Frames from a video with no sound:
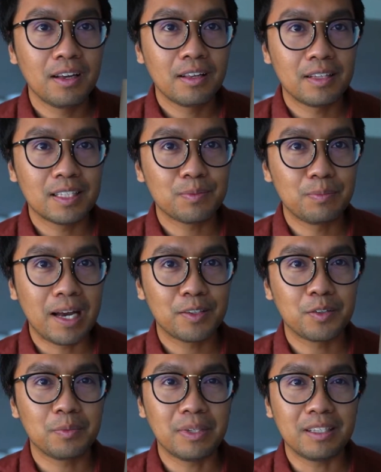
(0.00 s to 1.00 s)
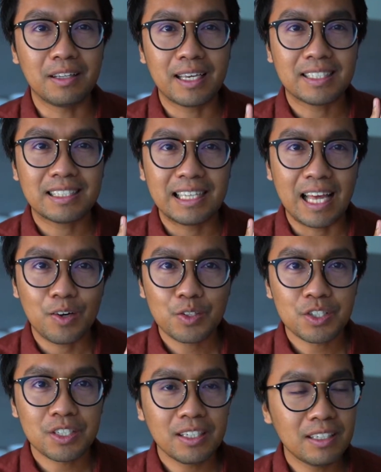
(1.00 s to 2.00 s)
this bag to be like
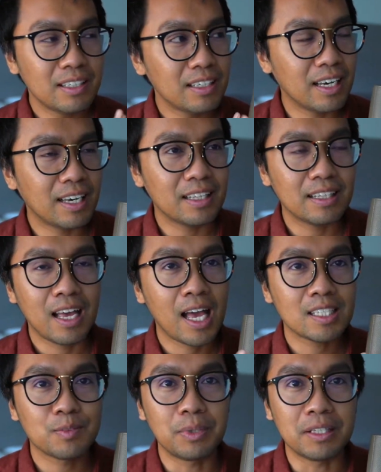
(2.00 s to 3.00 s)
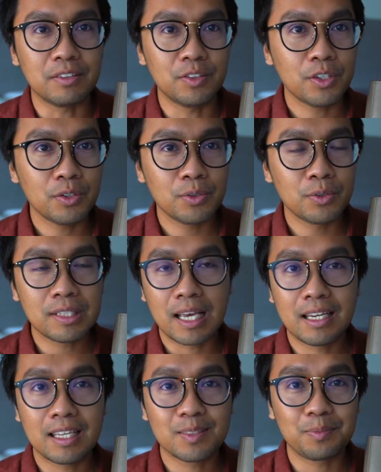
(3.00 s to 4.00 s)
slouchy and has been used
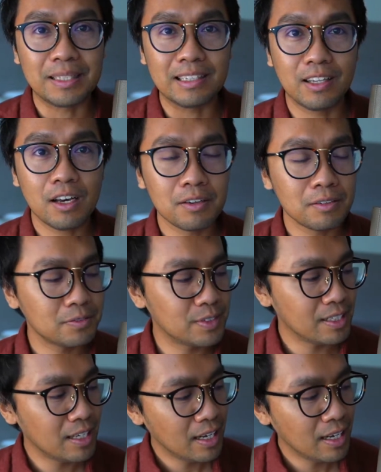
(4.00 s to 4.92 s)
and has been loved.